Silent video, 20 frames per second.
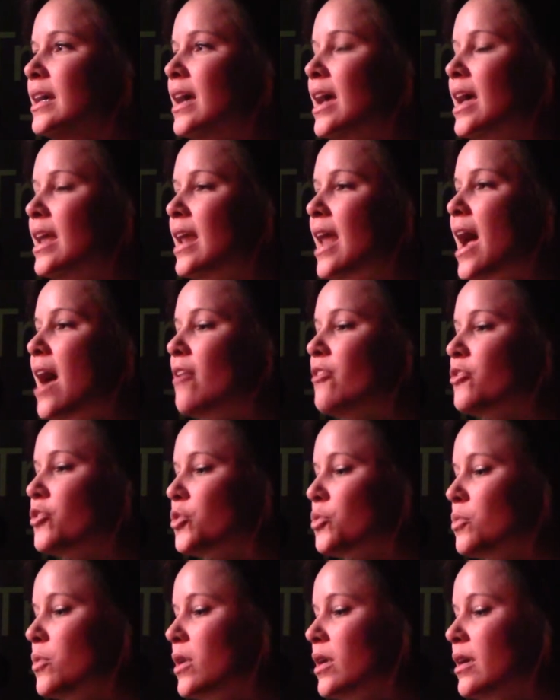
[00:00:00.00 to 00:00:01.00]
And
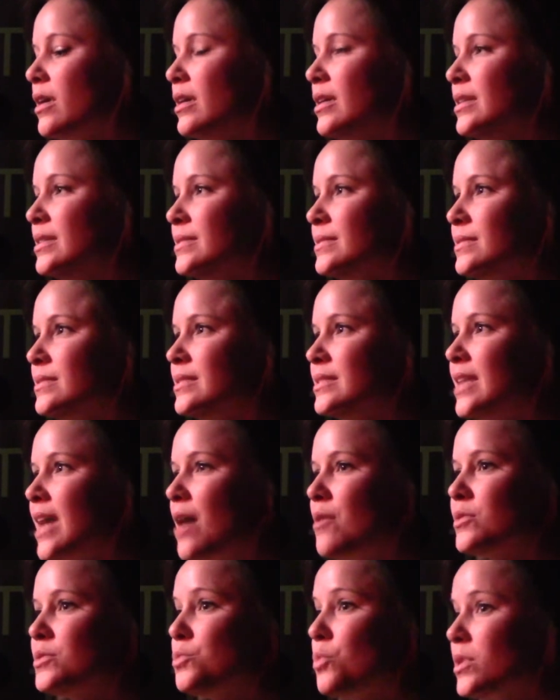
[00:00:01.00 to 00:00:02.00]
afterward,
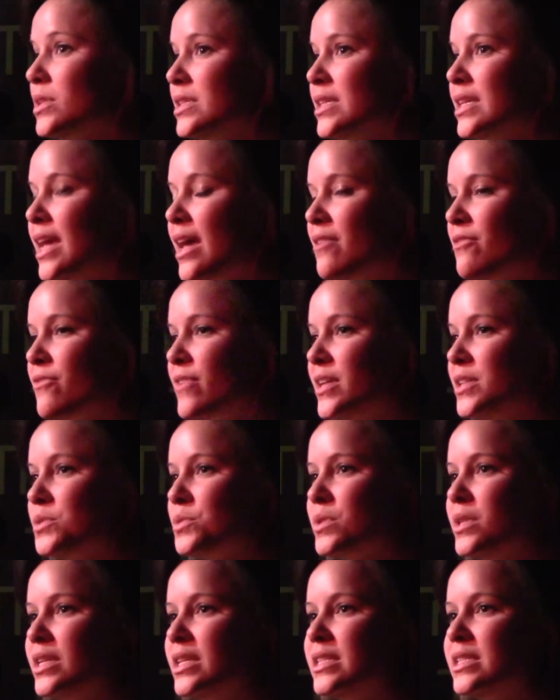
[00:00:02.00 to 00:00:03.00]
I was once again faced
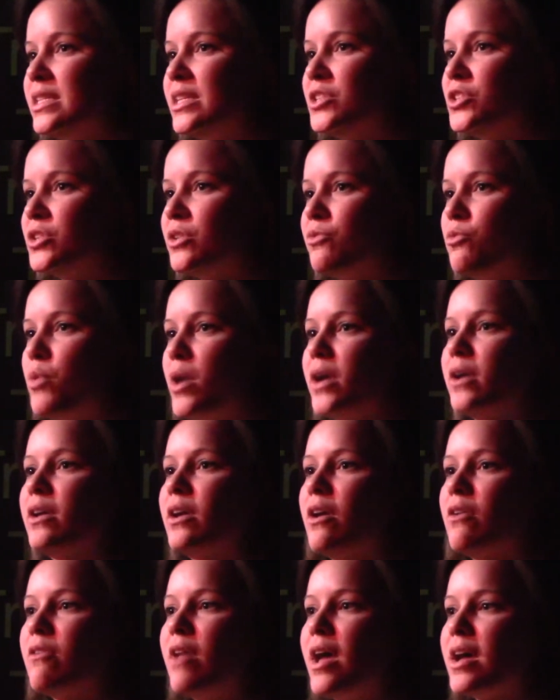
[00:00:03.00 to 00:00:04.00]
with the decision of where to
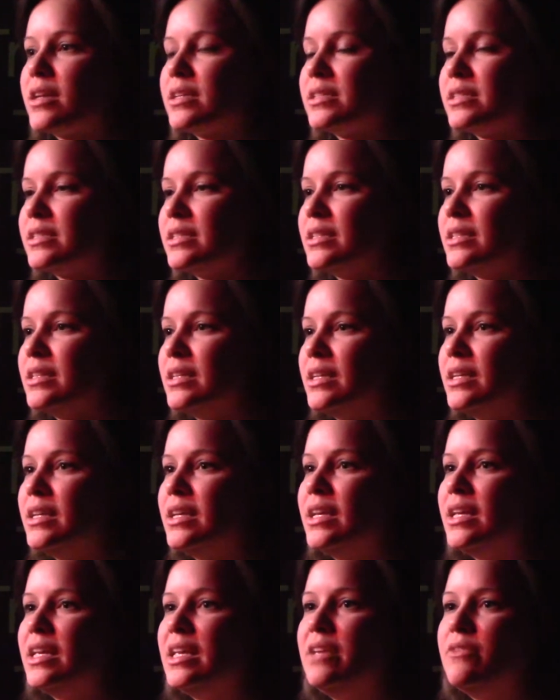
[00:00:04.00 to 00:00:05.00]
go next.
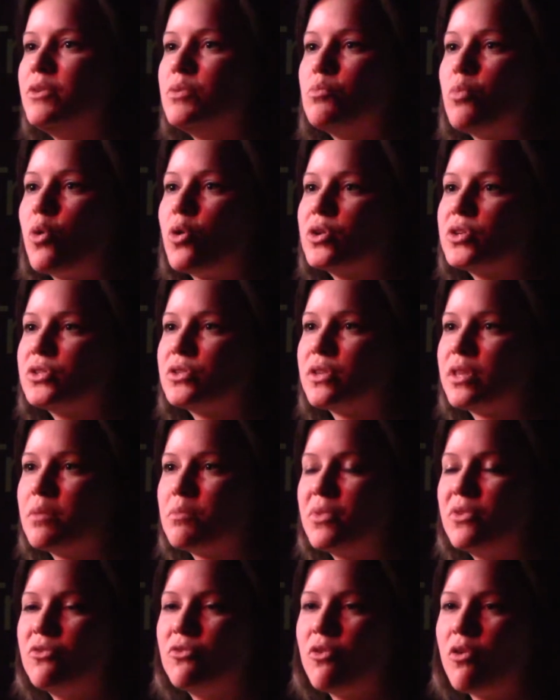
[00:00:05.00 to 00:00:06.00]
Even more so
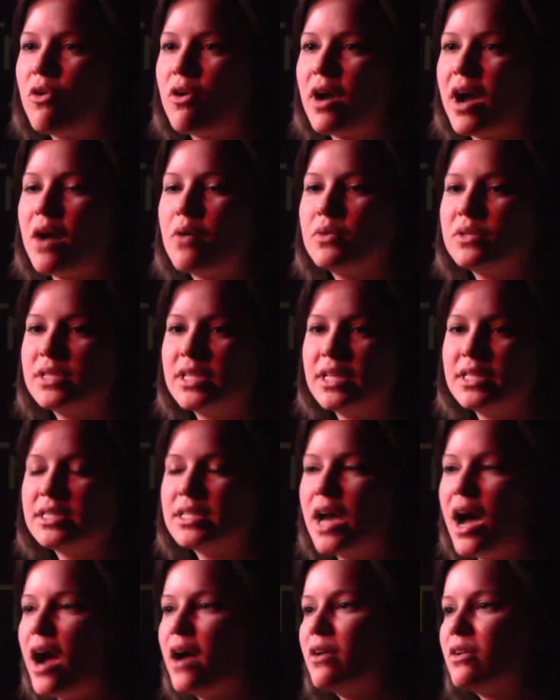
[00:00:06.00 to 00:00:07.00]
than before, I was
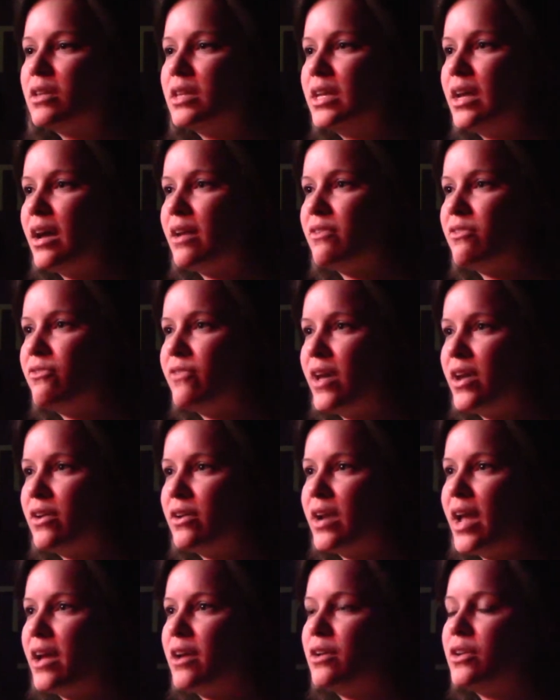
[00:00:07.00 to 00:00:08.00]
entirely
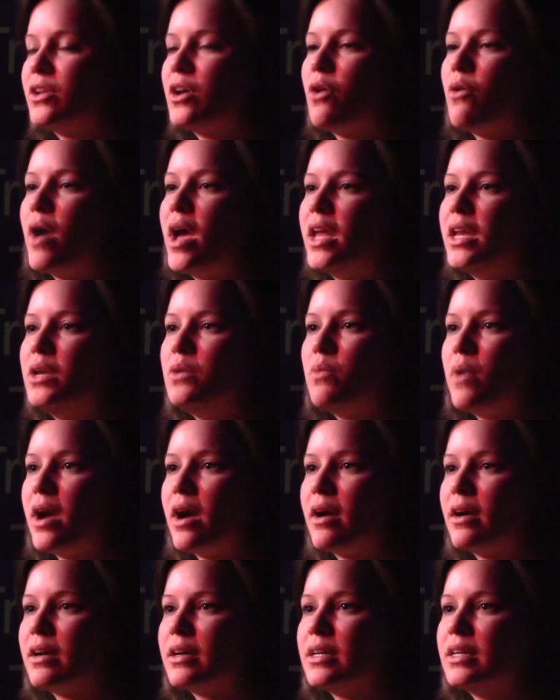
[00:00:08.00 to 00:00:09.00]
unfettered. I could go
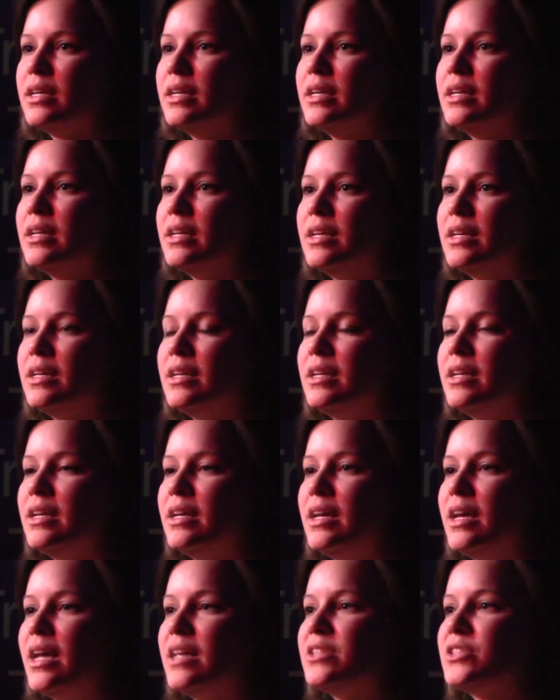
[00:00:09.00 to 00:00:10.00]
anywhere.
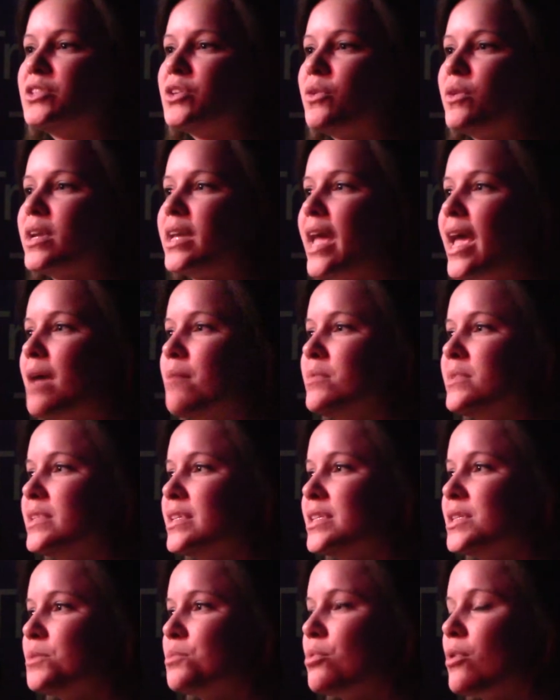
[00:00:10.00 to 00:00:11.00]
And so it came as
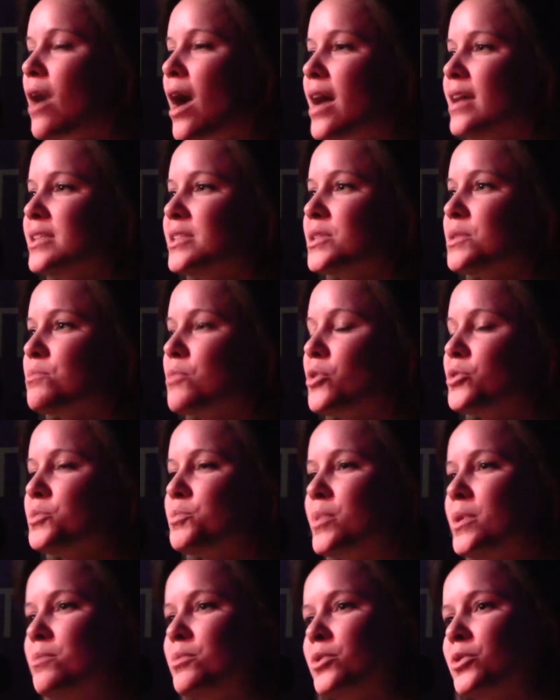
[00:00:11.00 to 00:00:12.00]
a surprise to
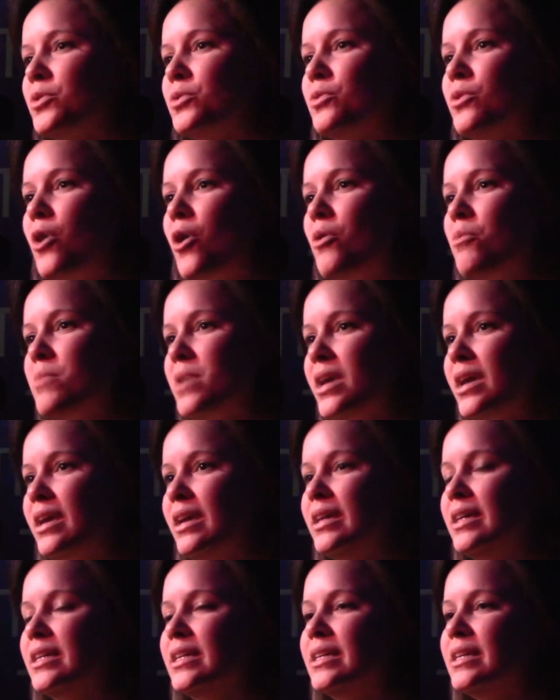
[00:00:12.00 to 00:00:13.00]
most people who know
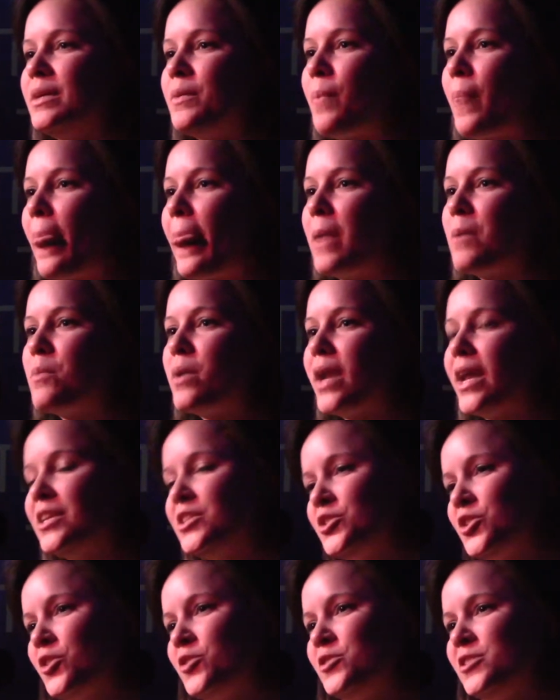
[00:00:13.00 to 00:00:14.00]
me when I
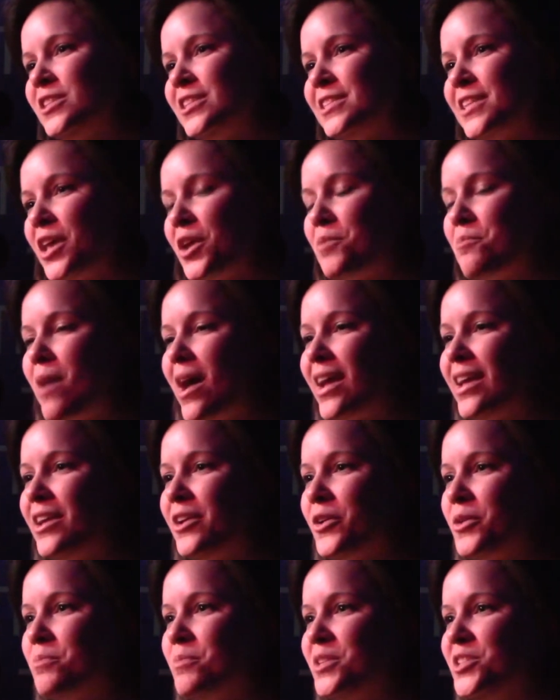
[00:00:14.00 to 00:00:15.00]
chose to settle back
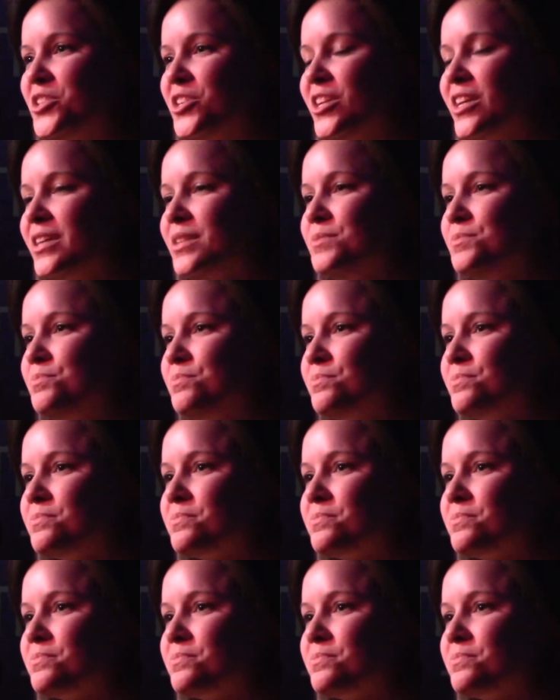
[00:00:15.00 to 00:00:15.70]
here in Michigan.